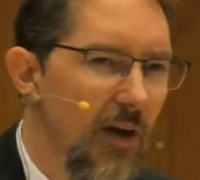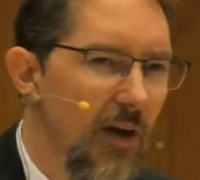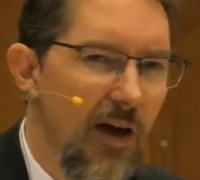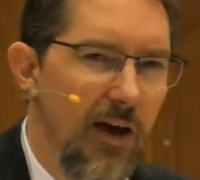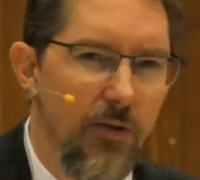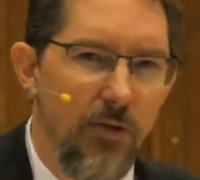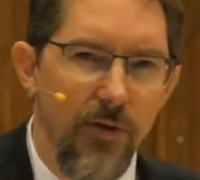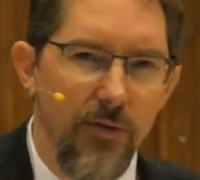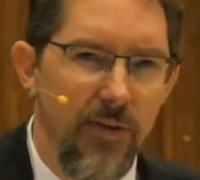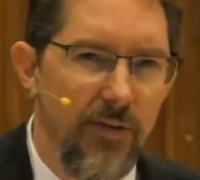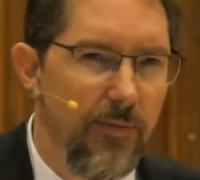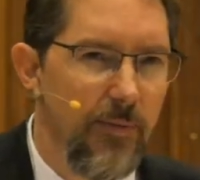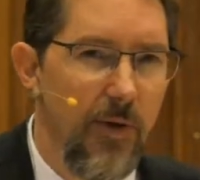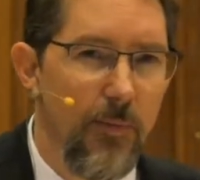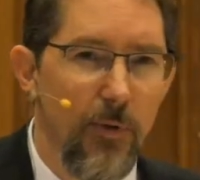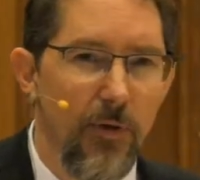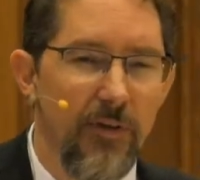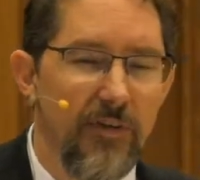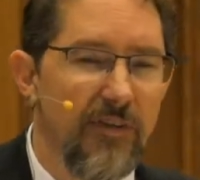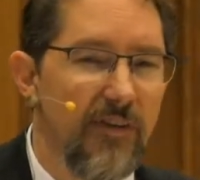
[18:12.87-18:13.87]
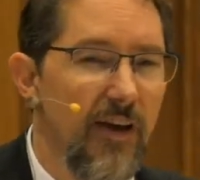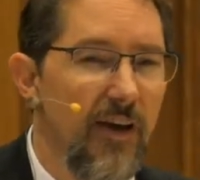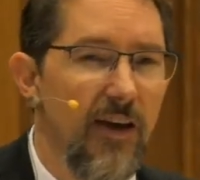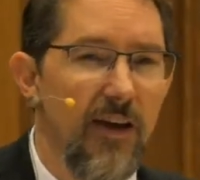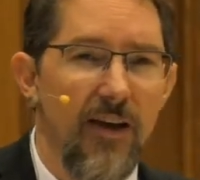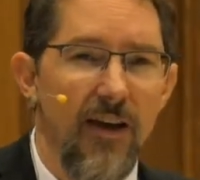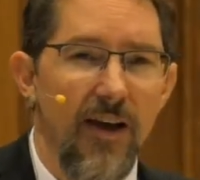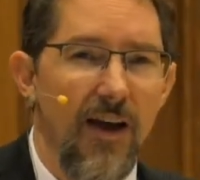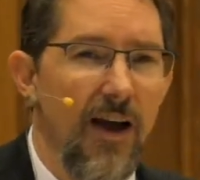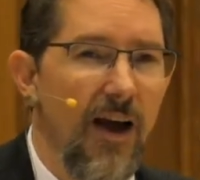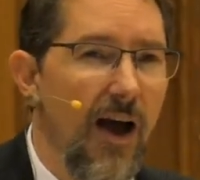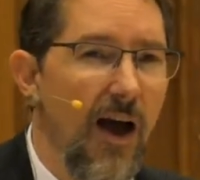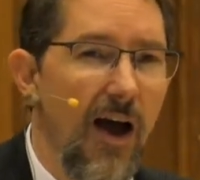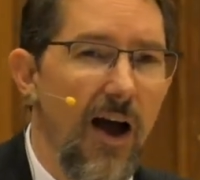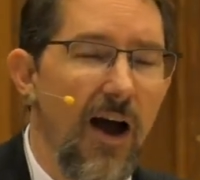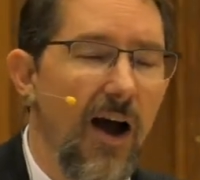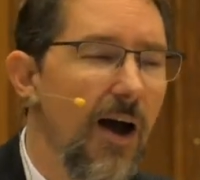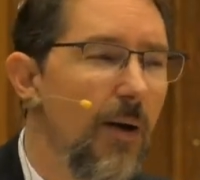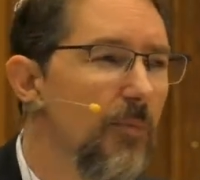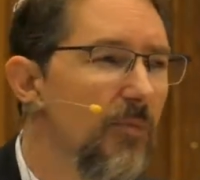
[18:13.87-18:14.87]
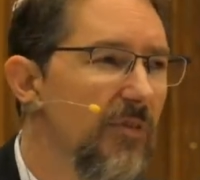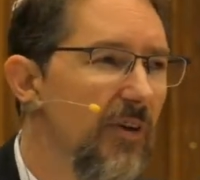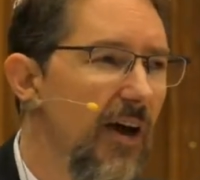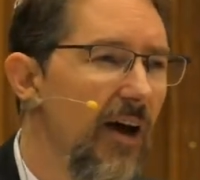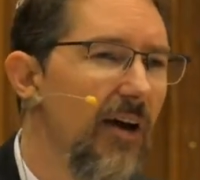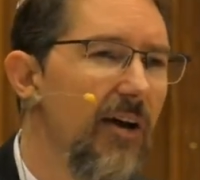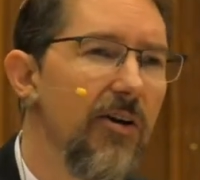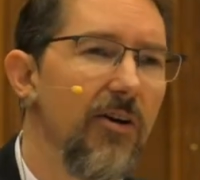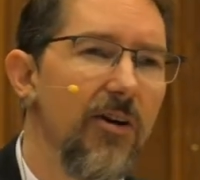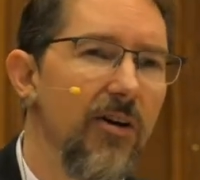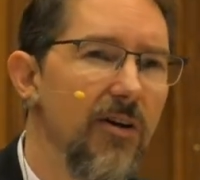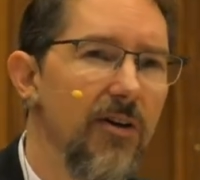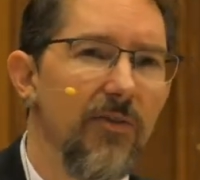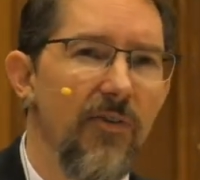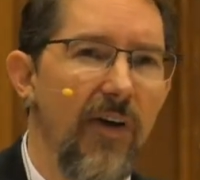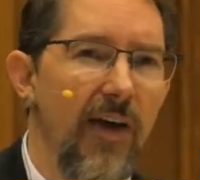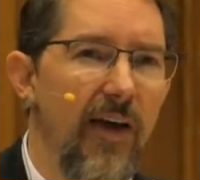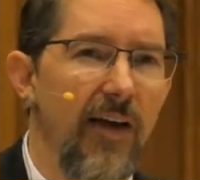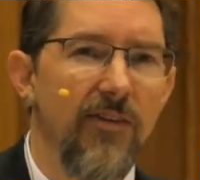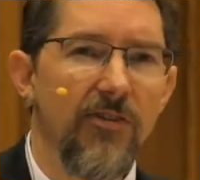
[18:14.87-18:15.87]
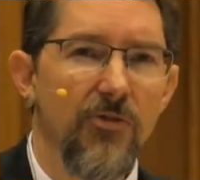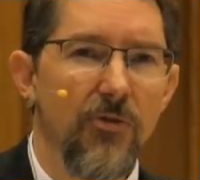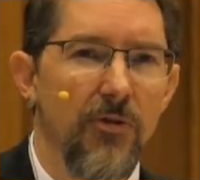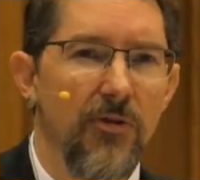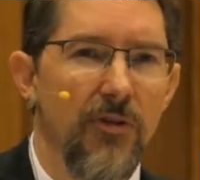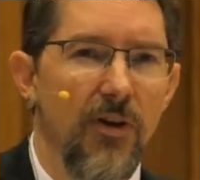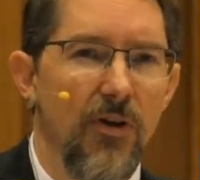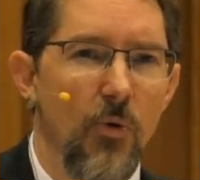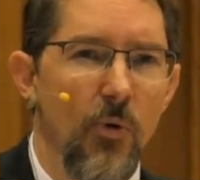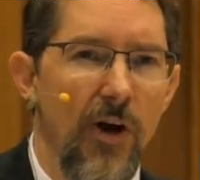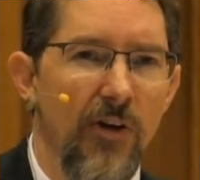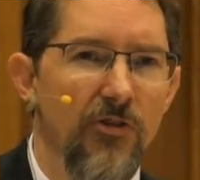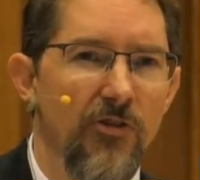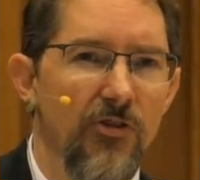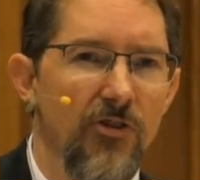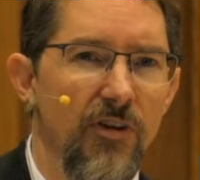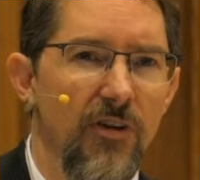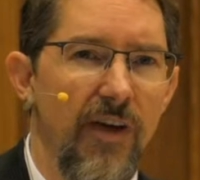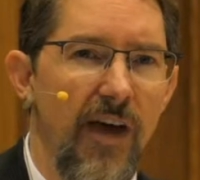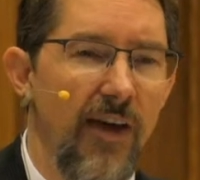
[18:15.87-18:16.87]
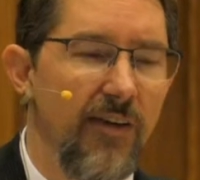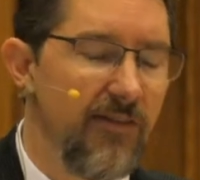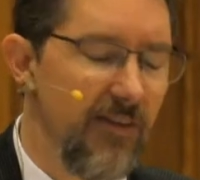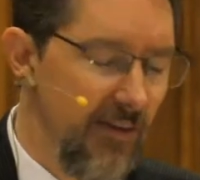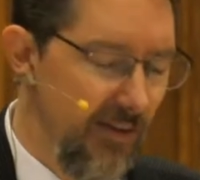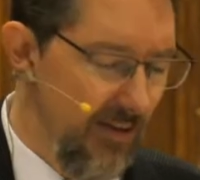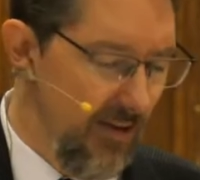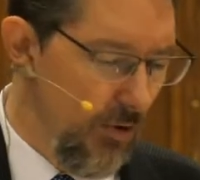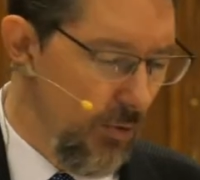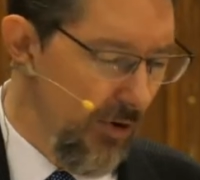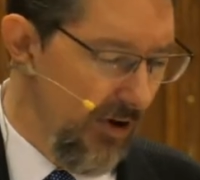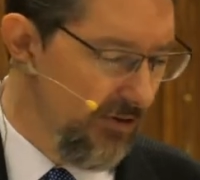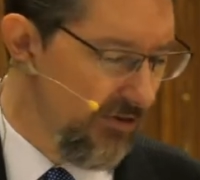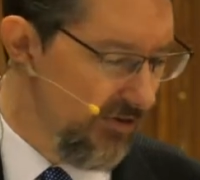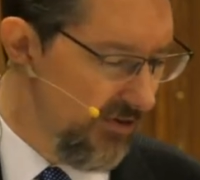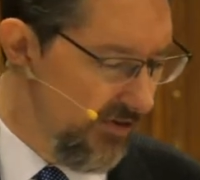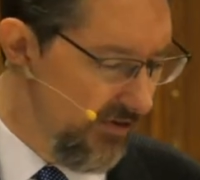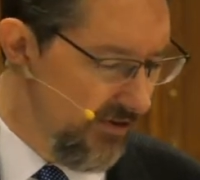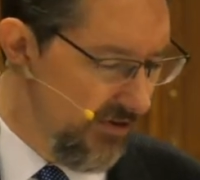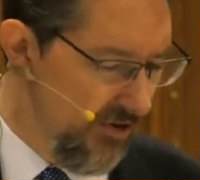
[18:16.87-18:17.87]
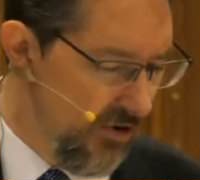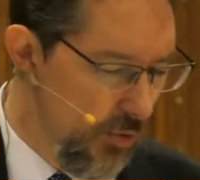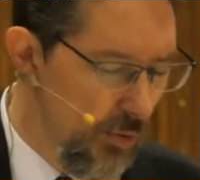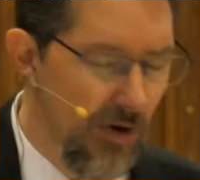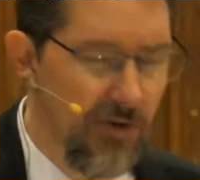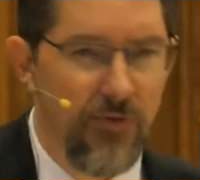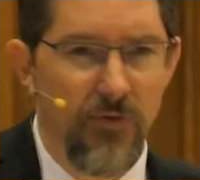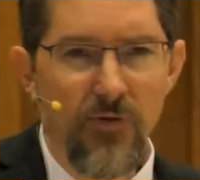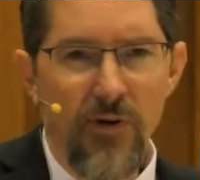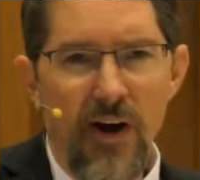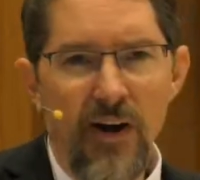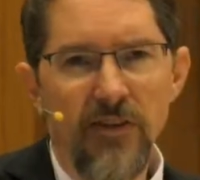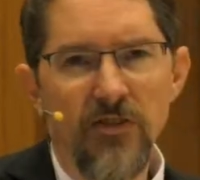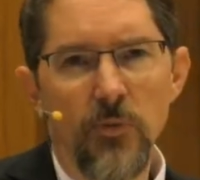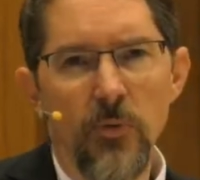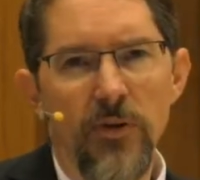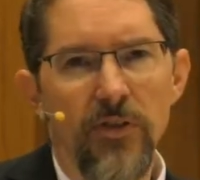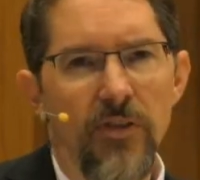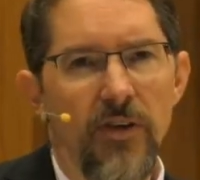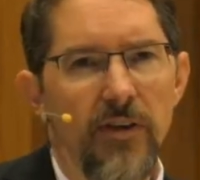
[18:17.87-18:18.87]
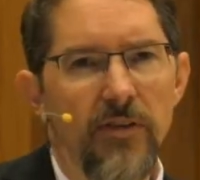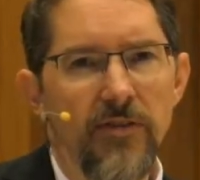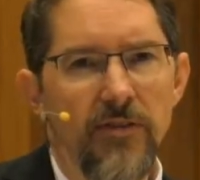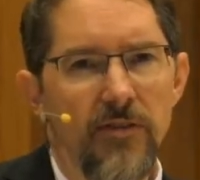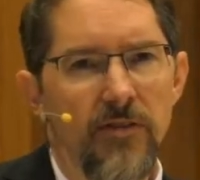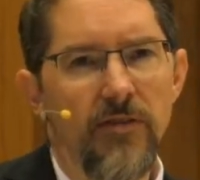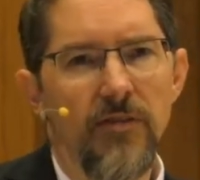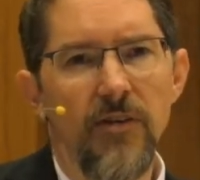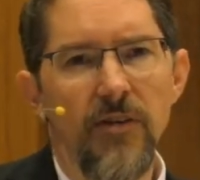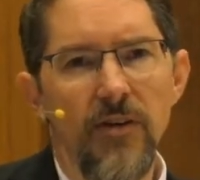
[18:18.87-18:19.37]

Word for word: I look at people who say, I'm tired of answering the question, asking the question, do you want fries with this?